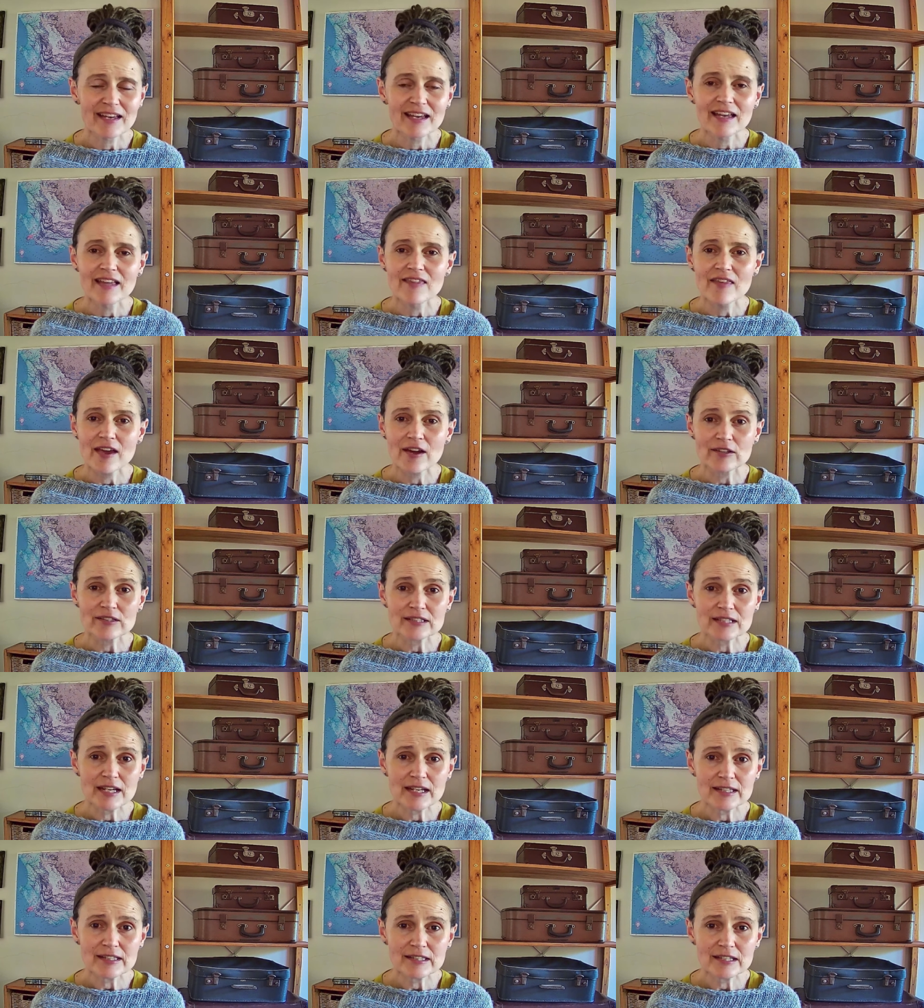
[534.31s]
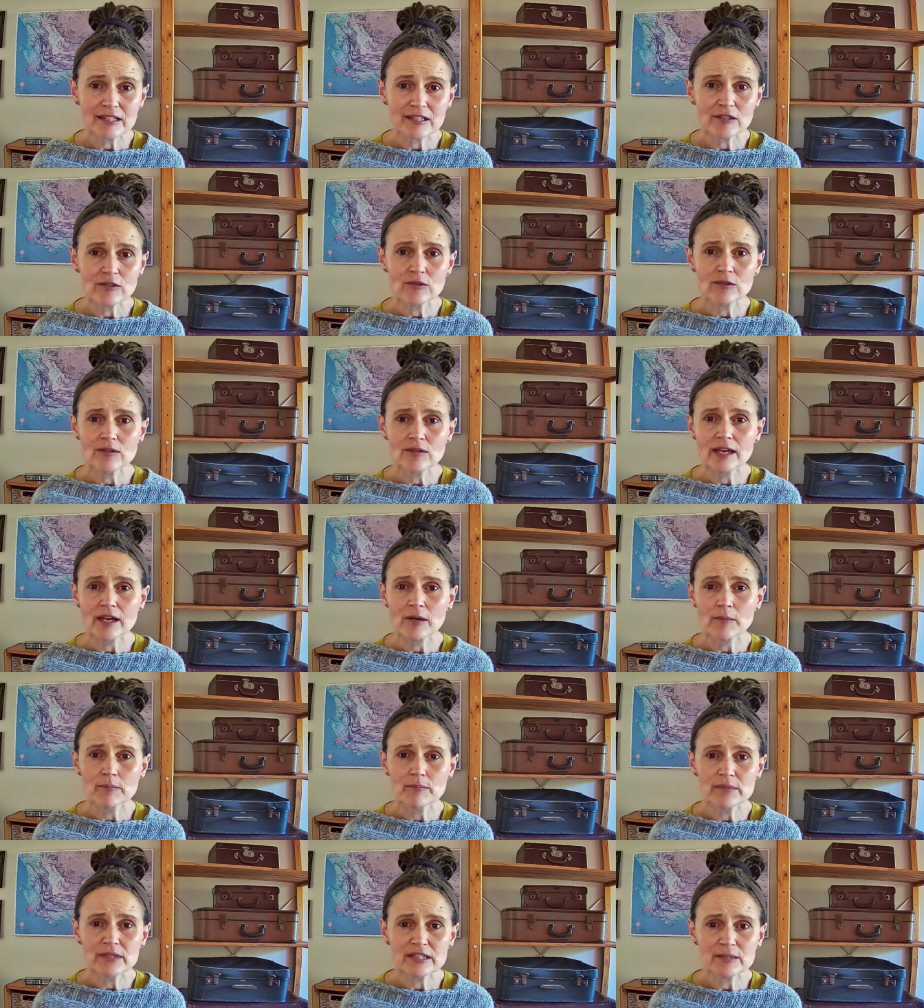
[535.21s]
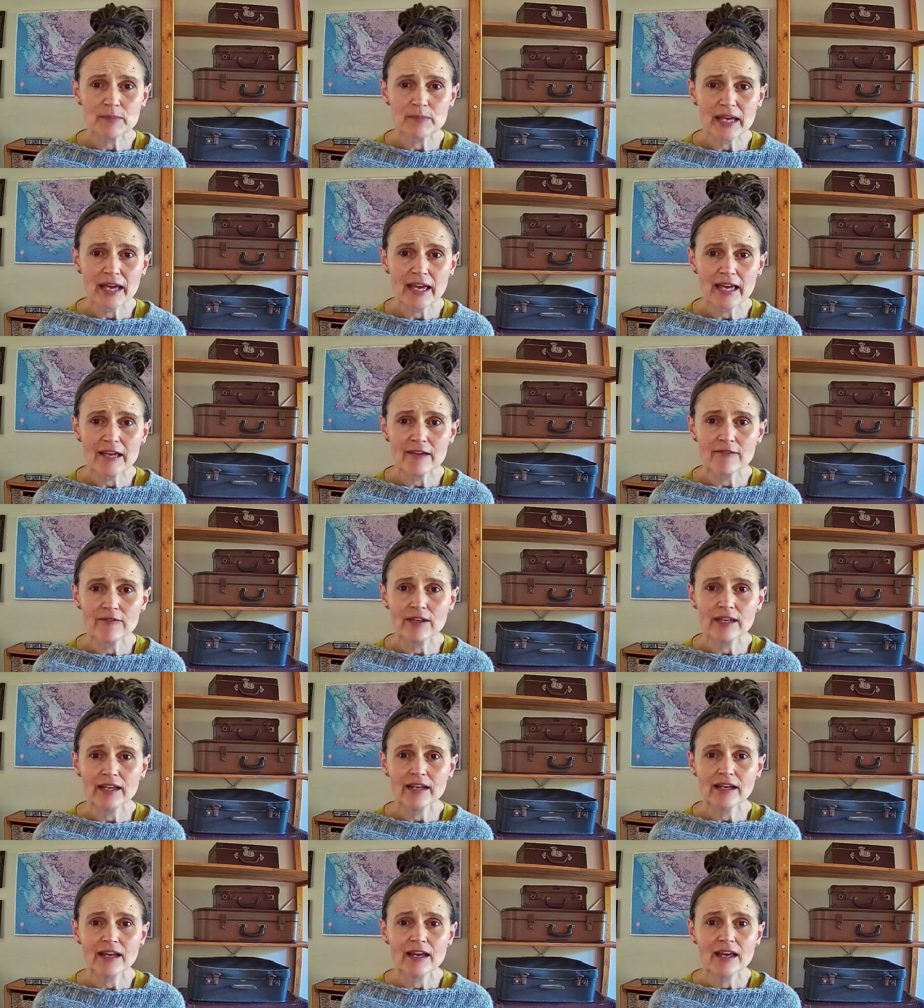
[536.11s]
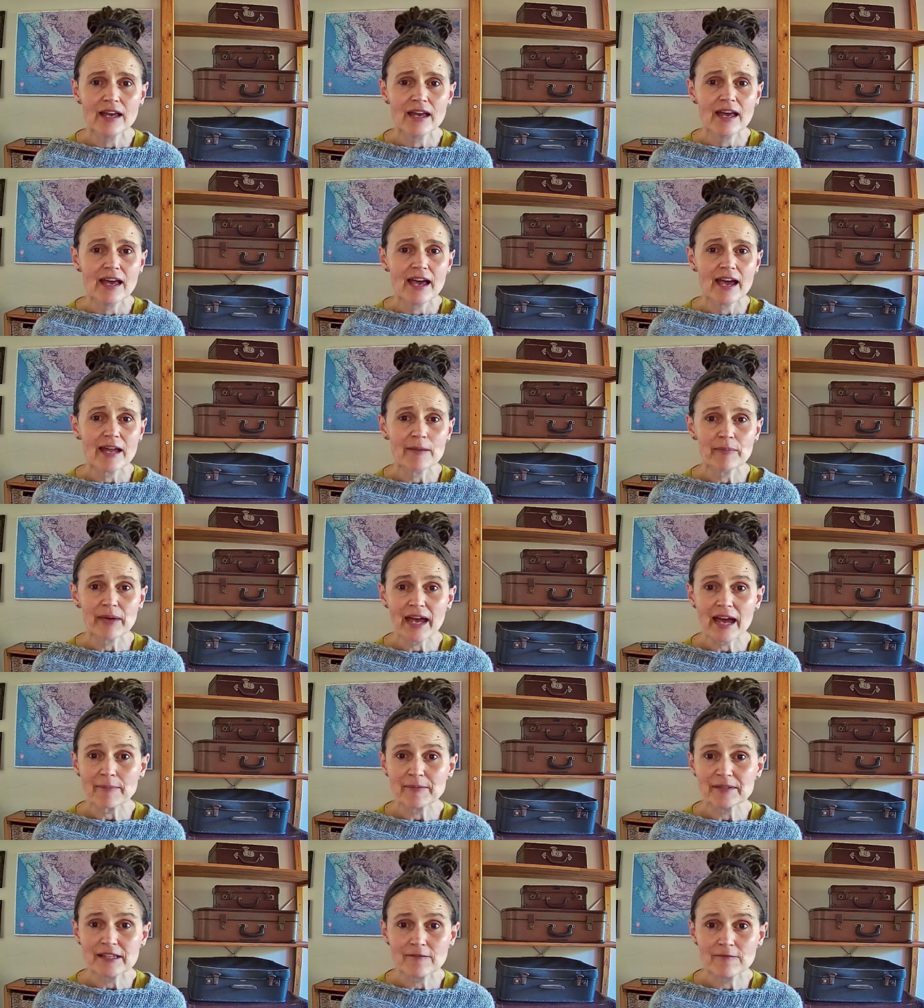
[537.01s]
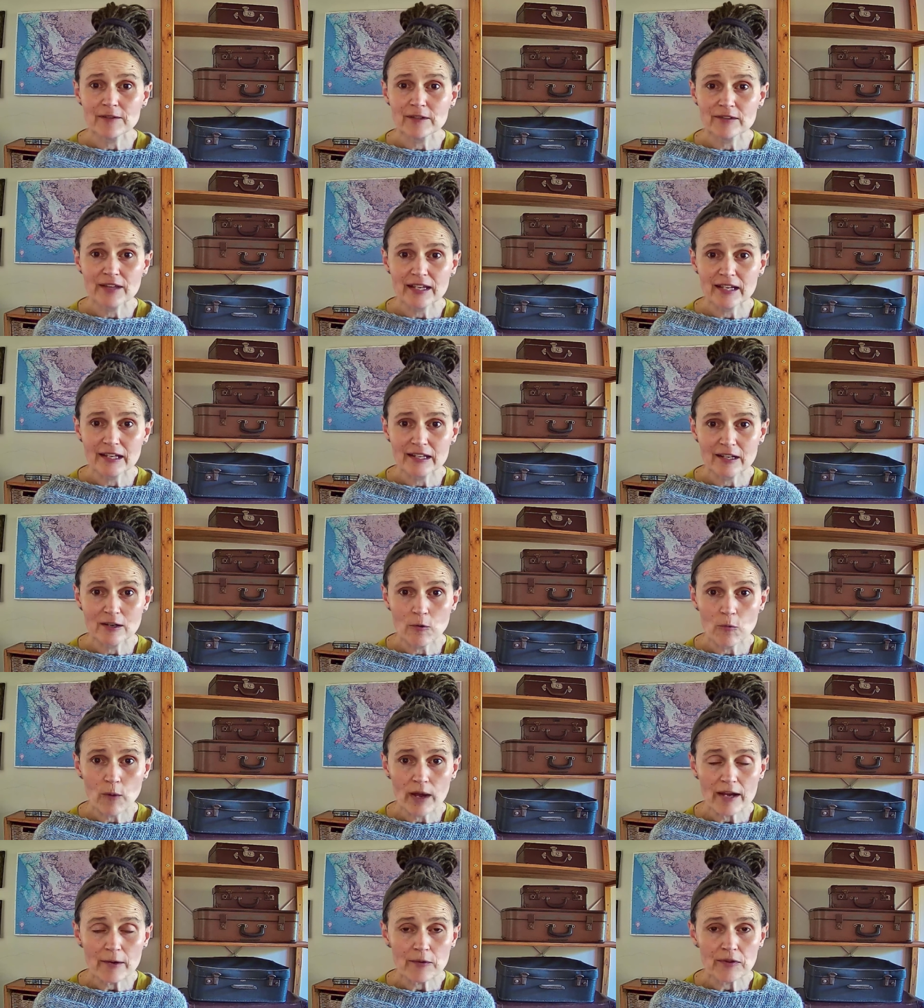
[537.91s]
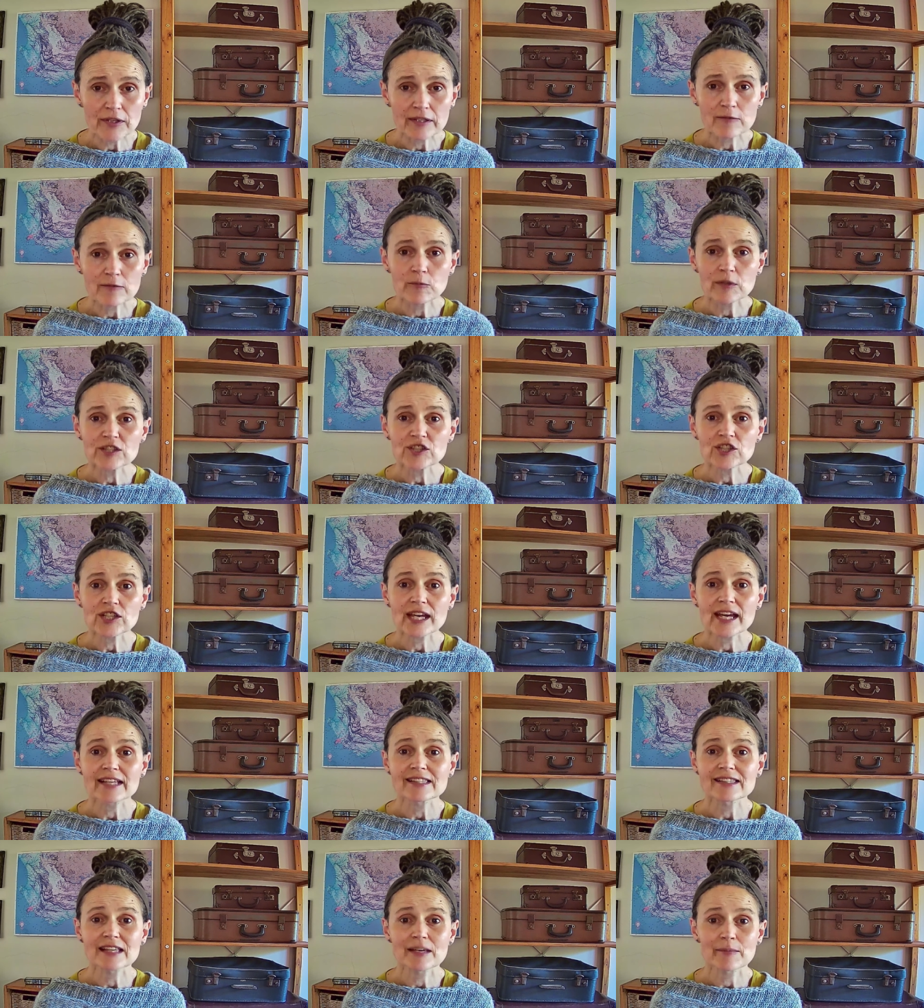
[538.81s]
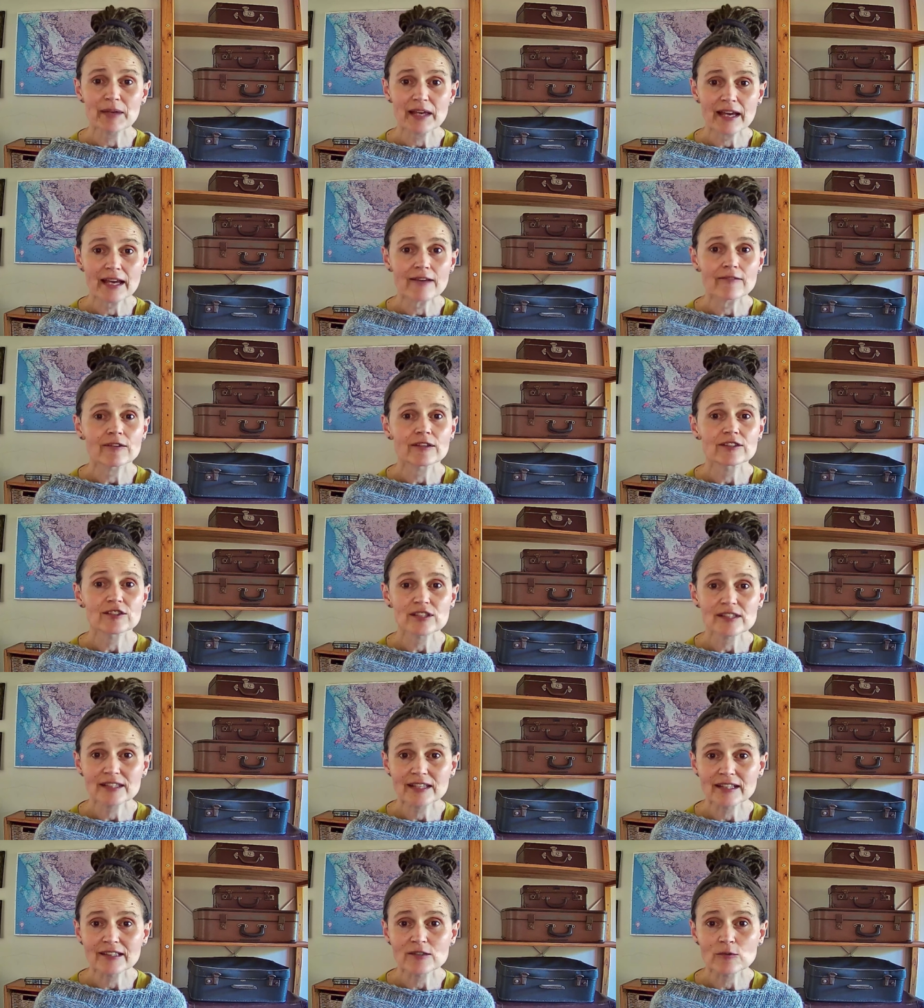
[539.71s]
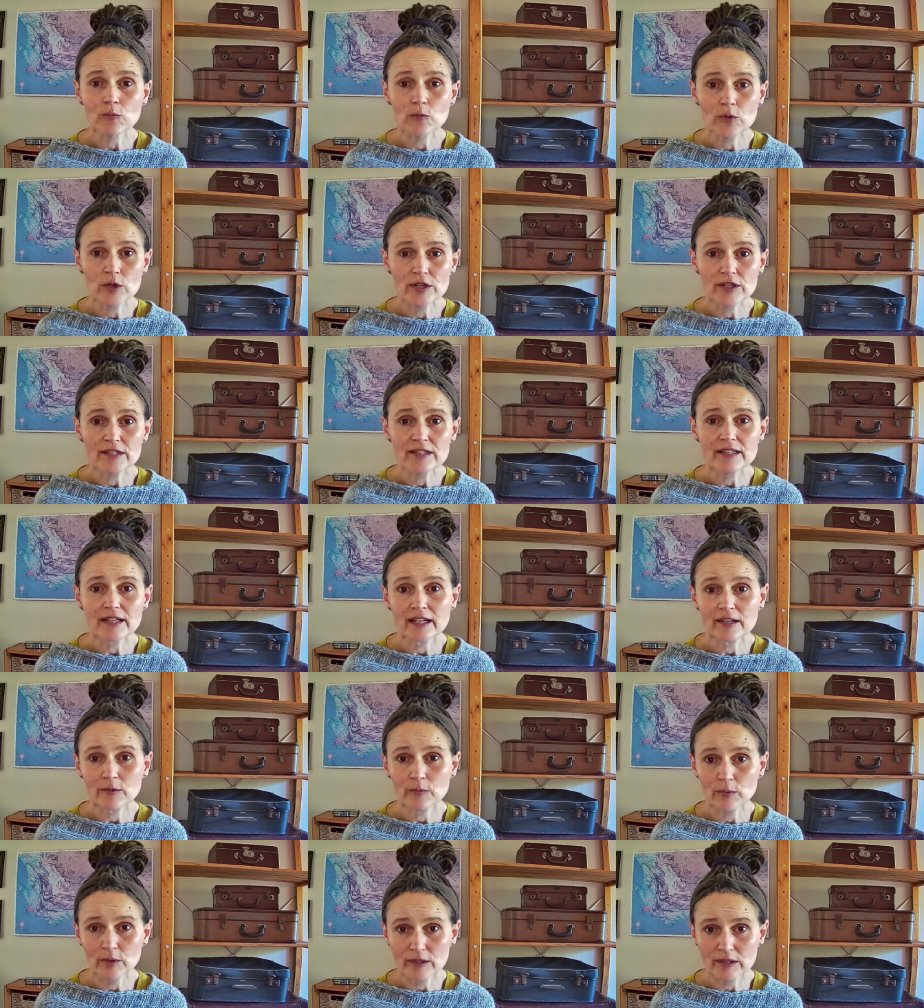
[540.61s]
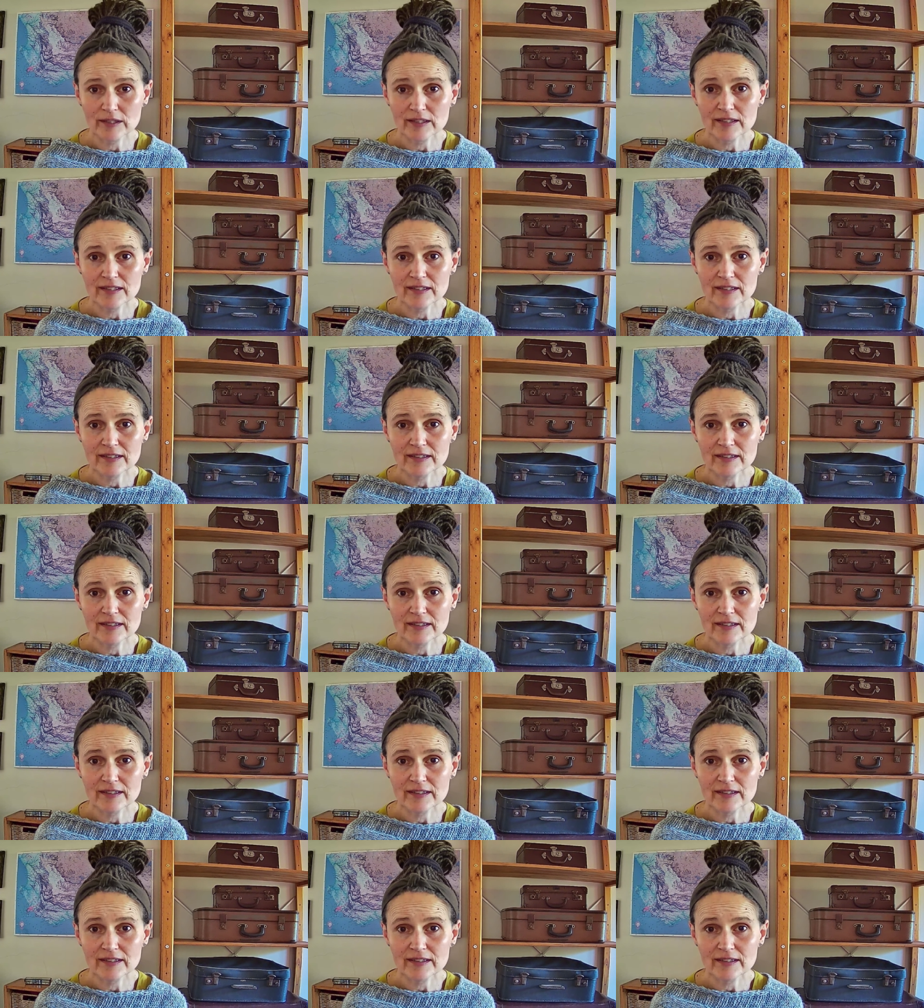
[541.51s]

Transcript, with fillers: They are testing you, they are misbehaving, and perhaps they feel they're getting away with it, in which case their behavior just gets worse and worse.